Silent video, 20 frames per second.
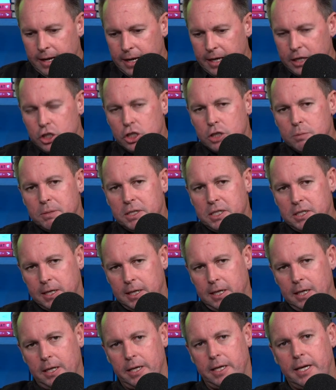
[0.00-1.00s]
each
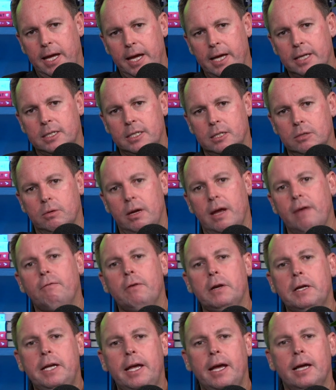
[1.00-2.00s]
particular council.
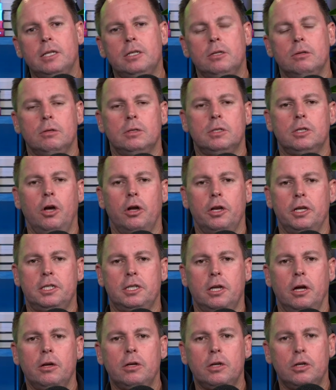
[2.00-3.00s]
Every council's got
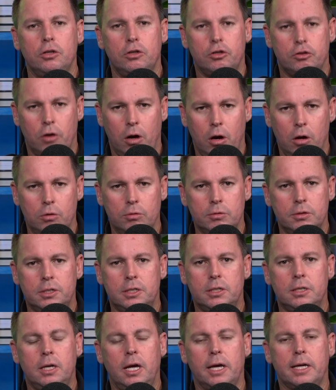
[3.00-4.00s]
its own
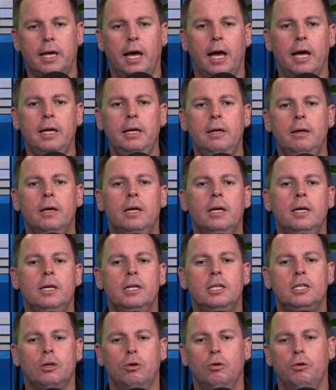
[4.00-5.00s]
controls, okay?
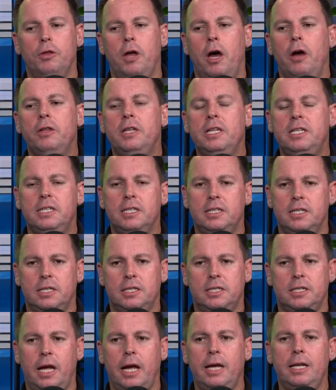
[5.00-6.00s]
So although this is a
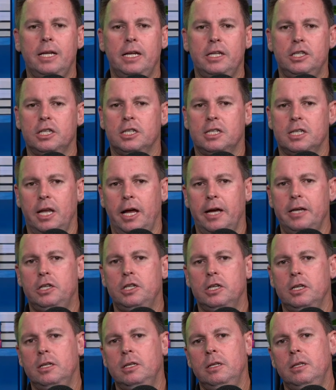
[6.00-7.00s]
state
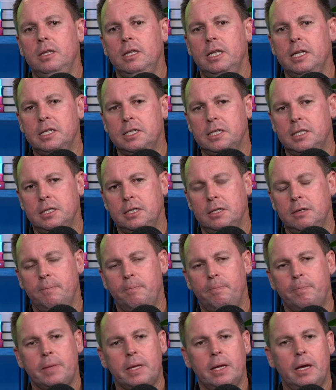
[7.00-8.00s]
legislation, this
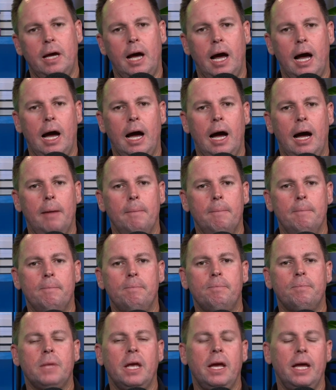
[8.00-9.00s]

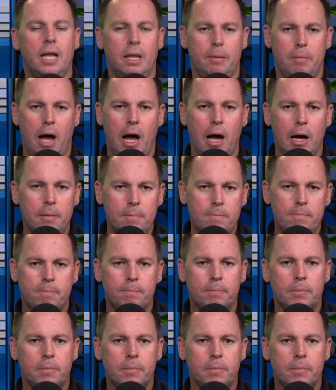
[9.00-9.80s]
LMR,